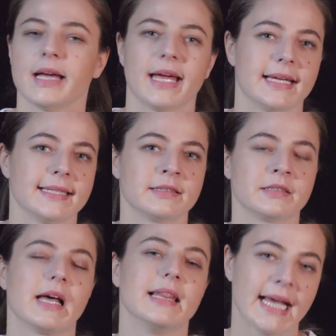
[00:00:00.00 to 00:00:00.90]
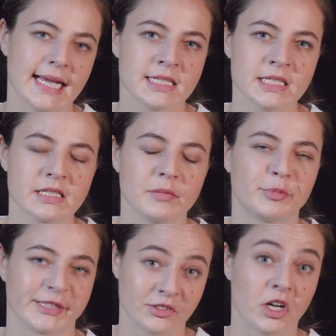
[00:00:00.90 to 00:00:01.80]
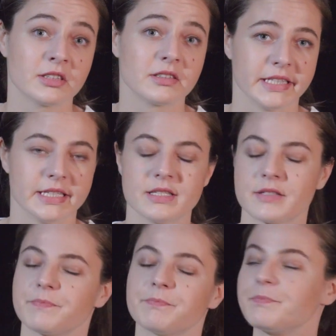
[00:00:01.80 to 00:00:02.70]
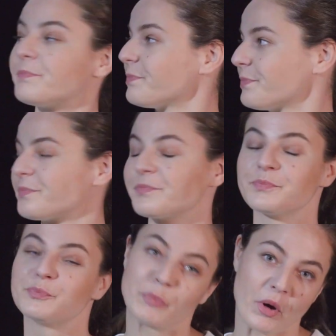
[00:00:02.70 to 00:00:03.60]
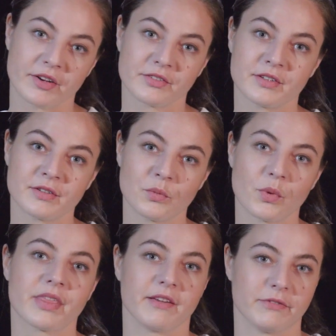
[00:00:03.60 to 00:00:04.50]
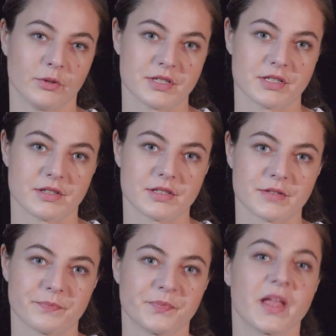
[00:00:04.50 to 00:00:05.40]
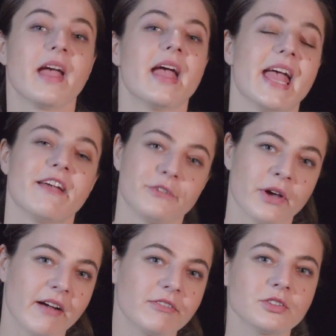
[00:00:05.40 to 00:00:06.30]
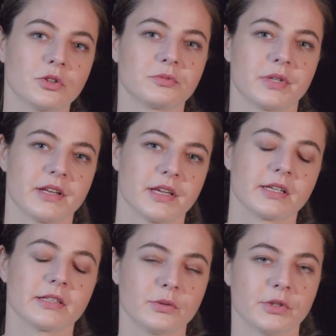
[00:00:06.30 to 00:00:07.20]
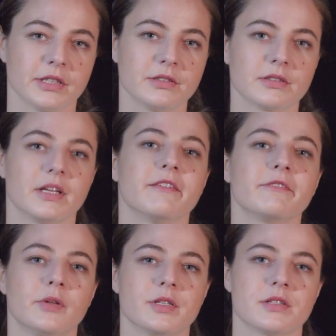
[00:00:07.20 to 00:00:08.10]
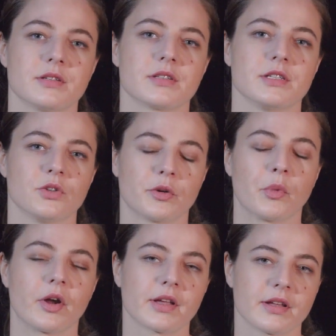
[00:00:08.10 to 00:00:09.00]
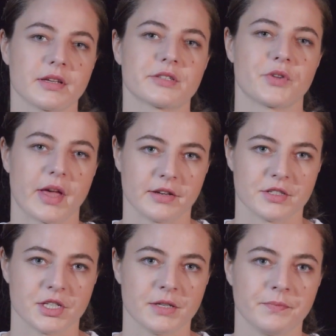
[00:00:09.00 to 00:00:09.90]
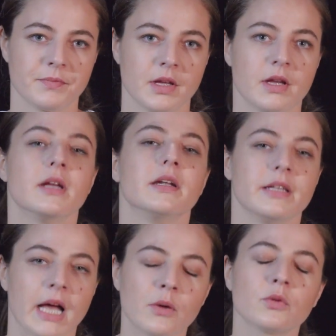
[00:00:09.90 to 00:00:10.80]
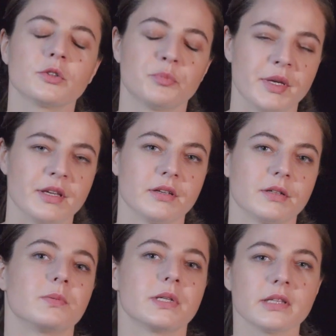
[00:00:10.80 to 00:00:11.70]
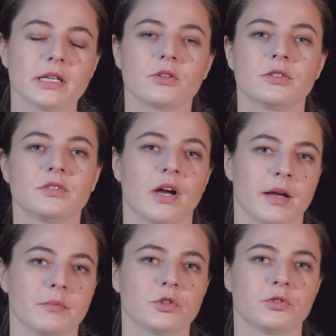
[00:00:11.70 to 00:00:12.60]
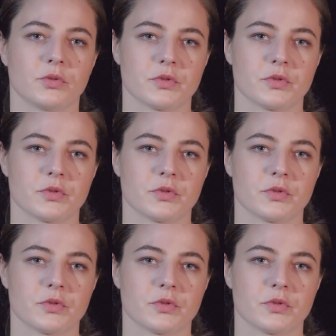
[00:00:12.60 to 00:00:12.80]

And last but not least, partner with influencers. If you haven't already included influencers in your marketing strategy, now could be a really good time to do